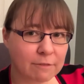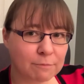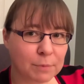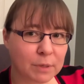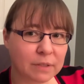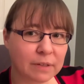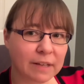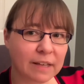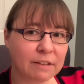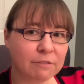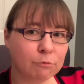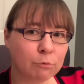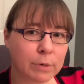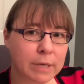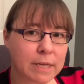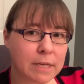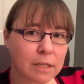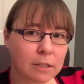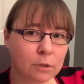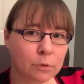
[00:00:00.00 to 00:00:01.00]
but if we
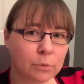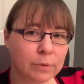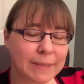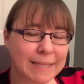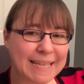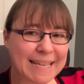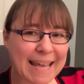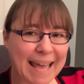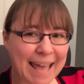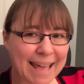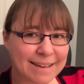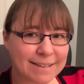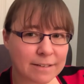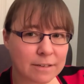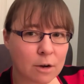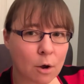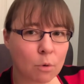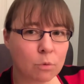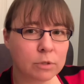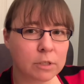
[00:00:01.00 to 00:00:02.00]
include the
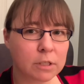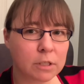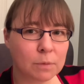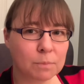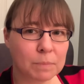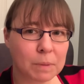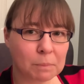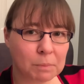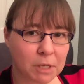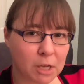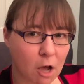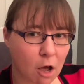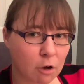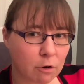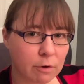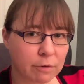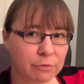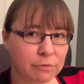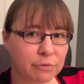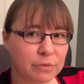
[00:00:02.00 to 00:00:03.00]
endnotes, the
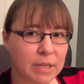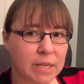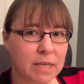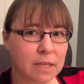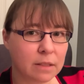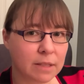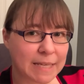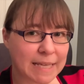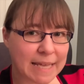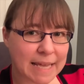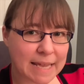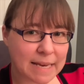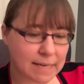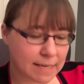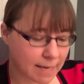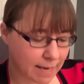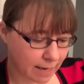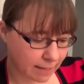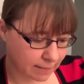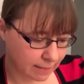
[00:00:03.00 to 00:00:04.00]
bibliography, the
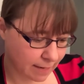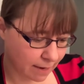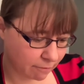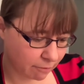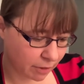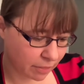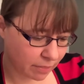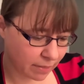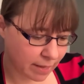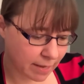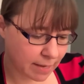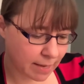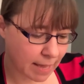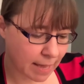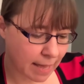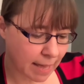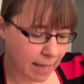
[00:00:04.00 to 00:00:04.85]
index and everything,